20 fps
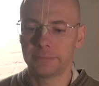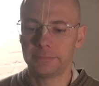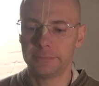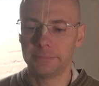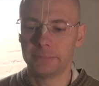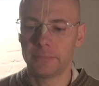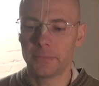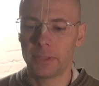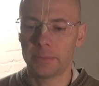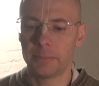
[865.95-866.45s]

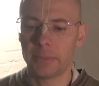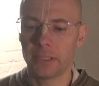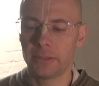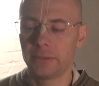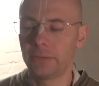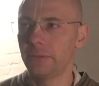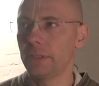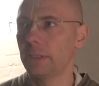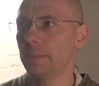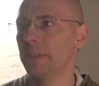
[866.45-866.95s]

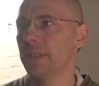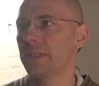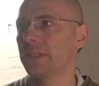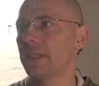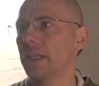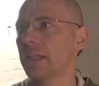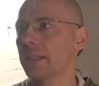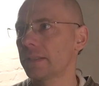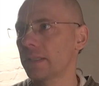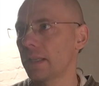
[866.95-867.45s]
Maitunya means
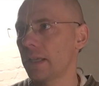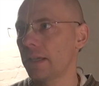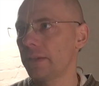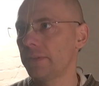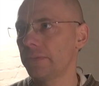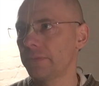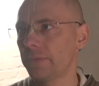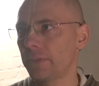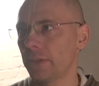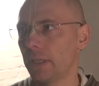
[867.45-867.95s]
sex
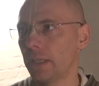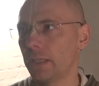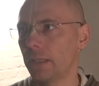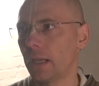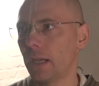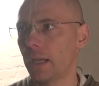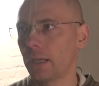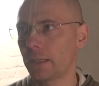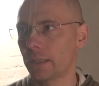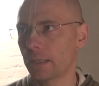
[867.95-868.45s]
life, and
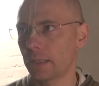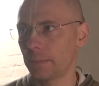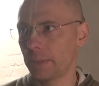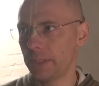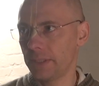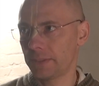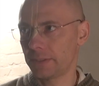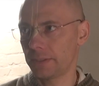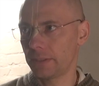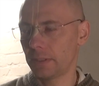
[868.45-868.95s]
Agara
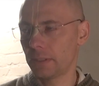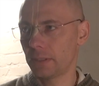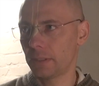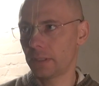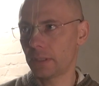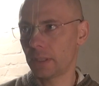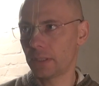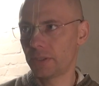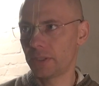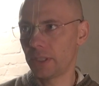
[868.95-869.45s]
means the
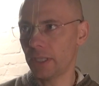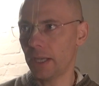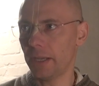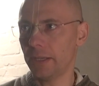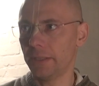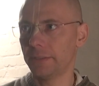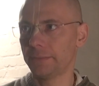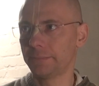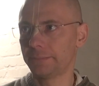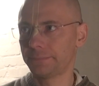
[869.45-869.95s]
chain.